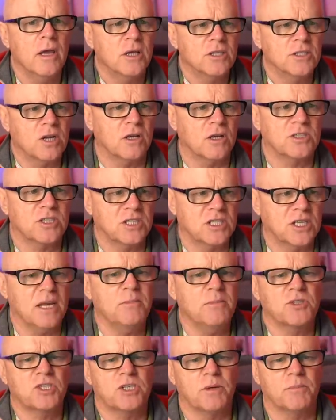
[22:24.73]
So it
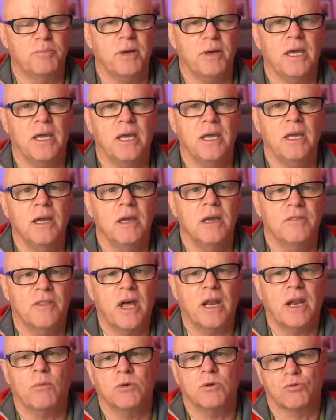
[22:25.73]
seems to be
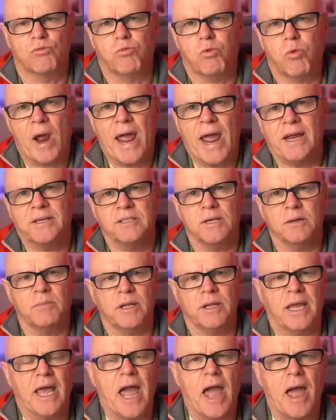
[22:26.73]
that it was
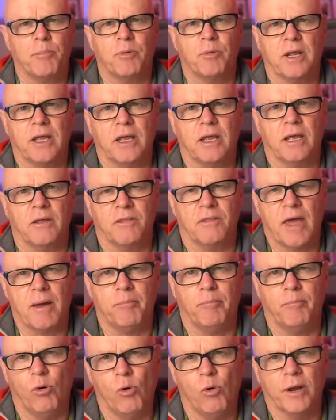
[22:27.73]
randomly happening at
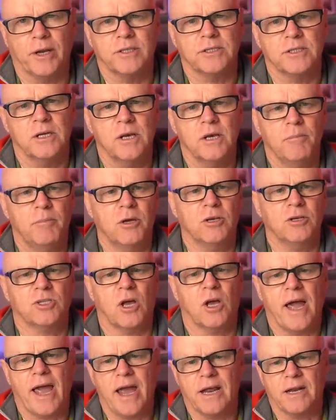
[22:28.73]
that point, because
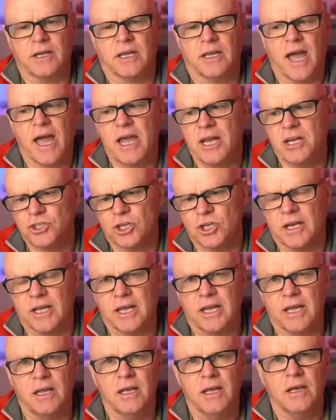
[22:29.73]
I had
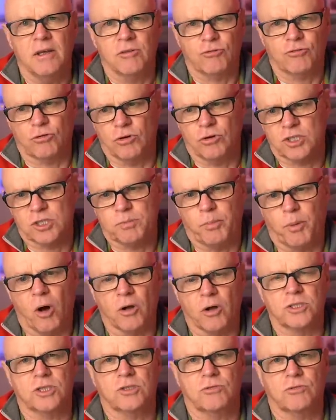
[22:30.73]
occasionally through
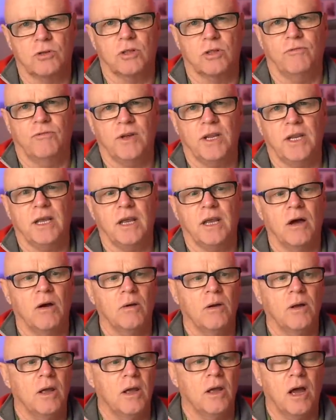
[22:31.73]
spots through the
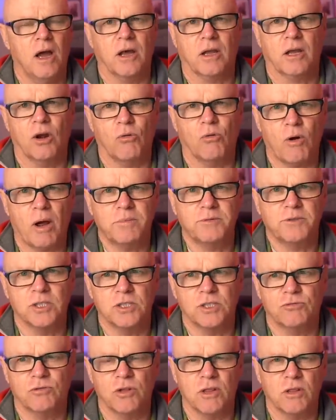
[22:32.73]
video,
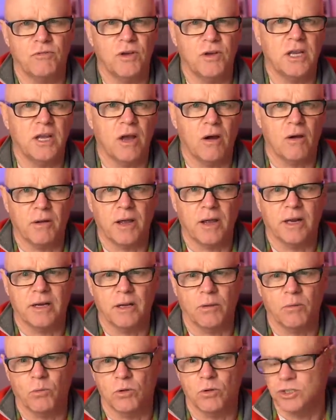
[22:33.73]
corruptions through the video,
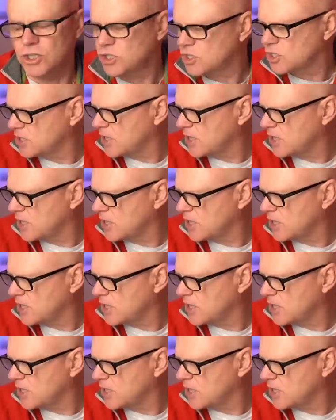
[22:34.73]
and it will just